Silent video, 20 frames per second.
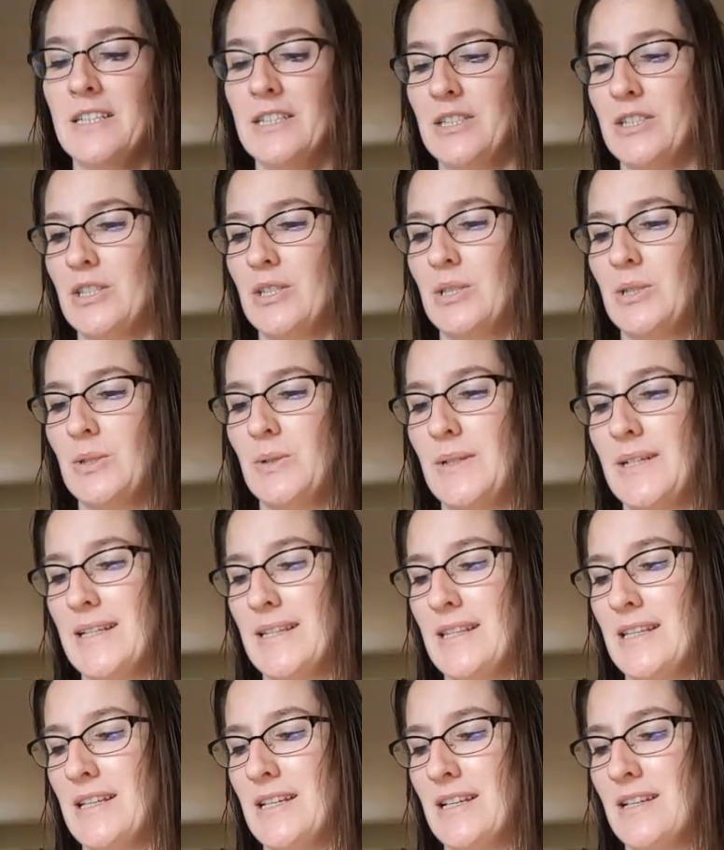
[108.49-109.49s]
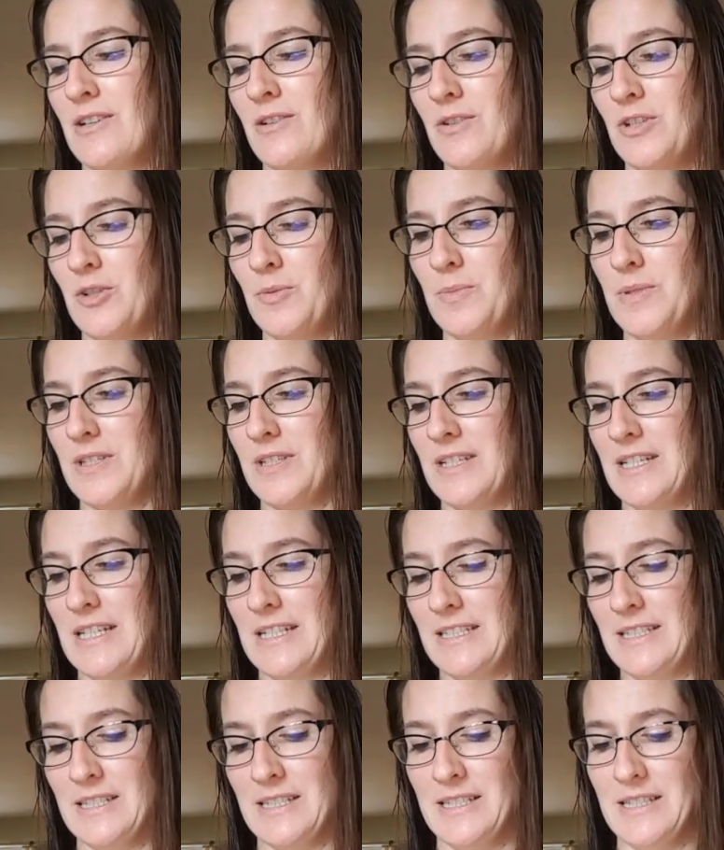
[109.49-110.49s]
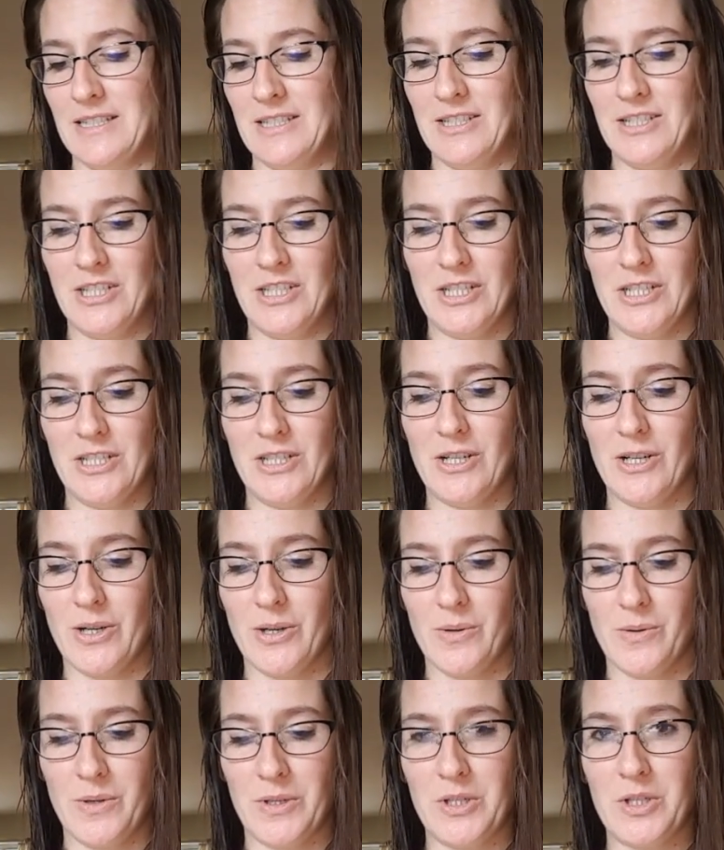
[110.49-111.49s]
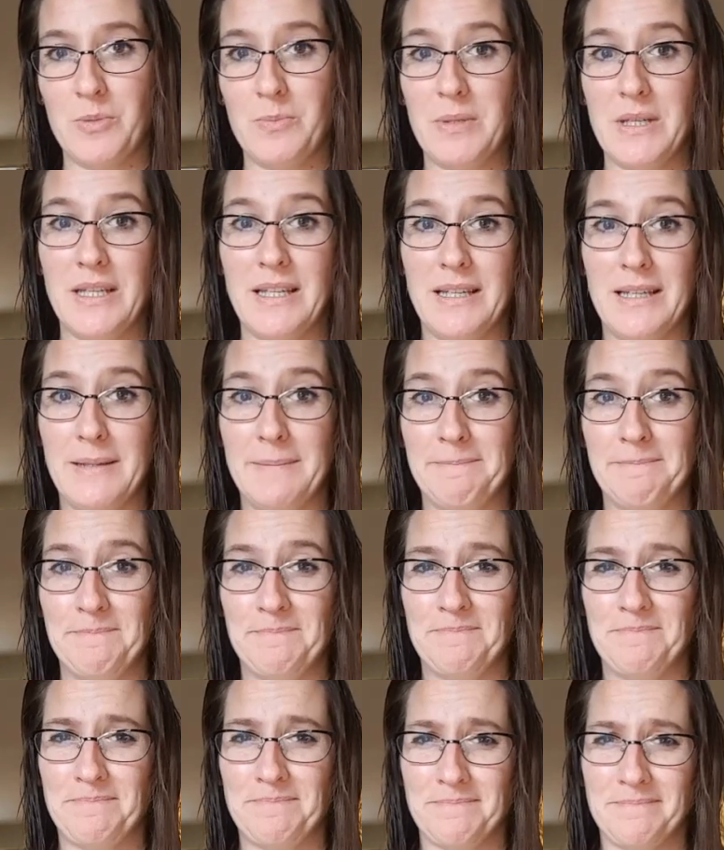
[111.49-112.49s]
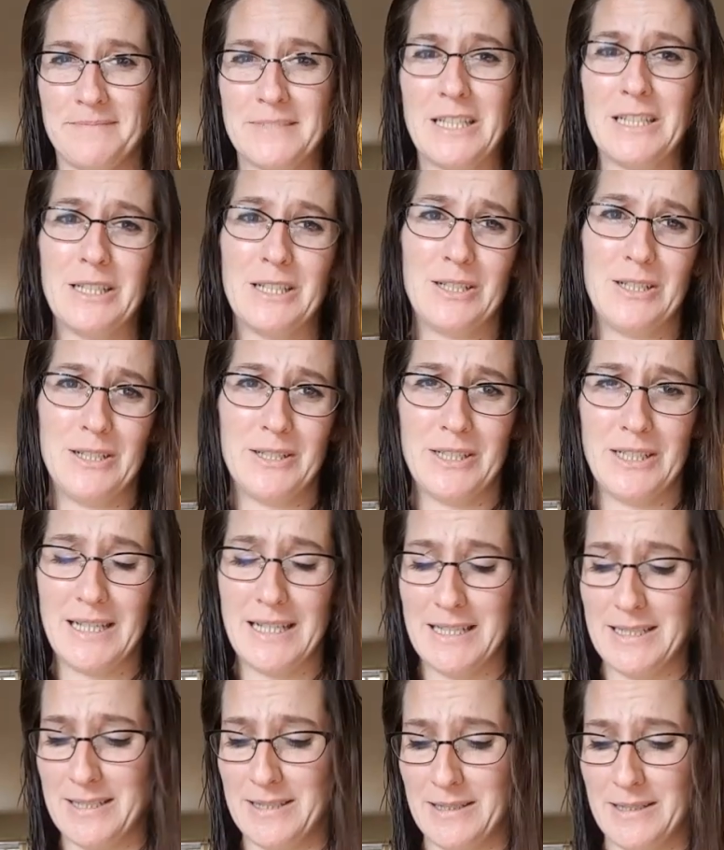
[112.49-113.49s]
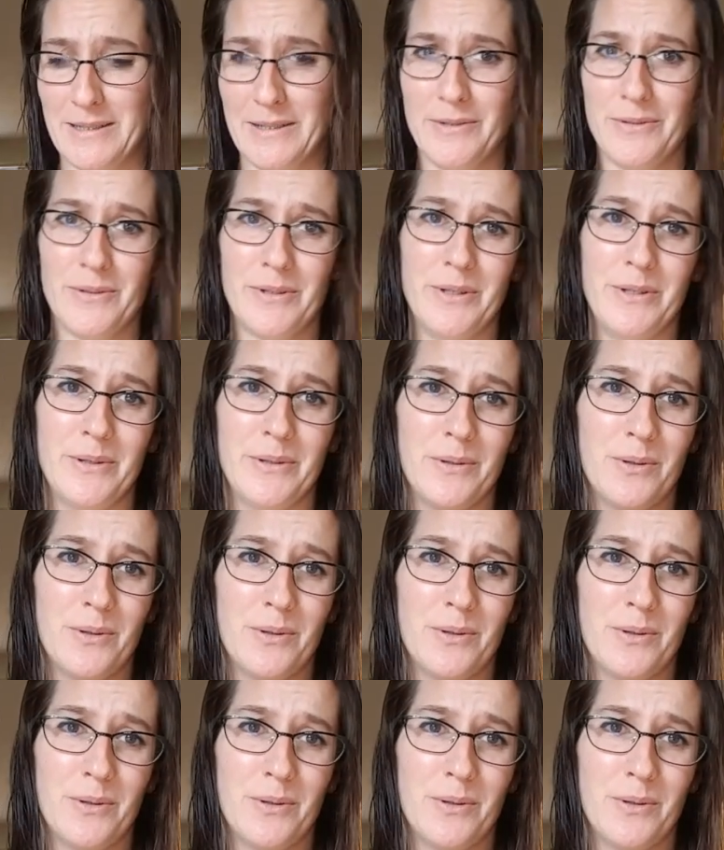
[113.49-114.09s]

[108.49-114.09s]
So I think Christmas knits this year are going to be a little on the light side, or